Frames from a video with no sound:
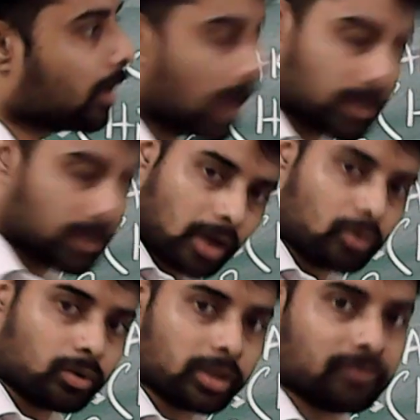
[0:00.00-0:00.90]
And
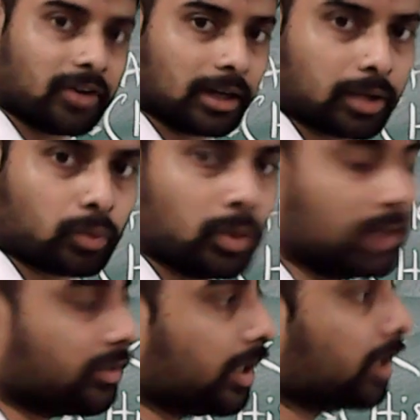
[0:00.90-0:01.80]
now, further we will
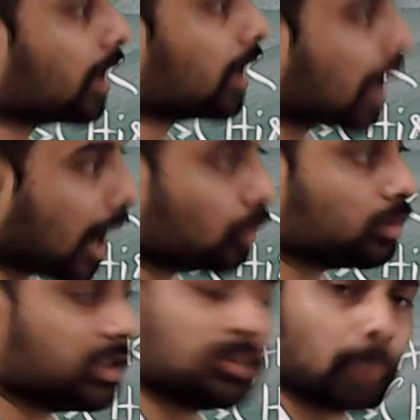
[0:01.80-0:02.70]
read how
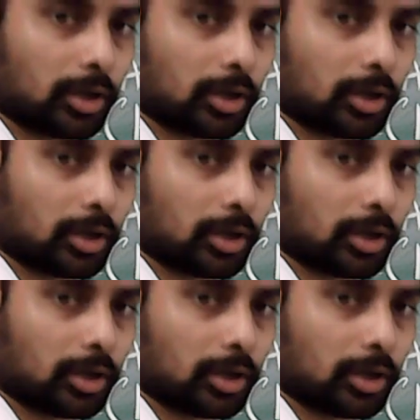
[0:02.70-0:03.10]
these policies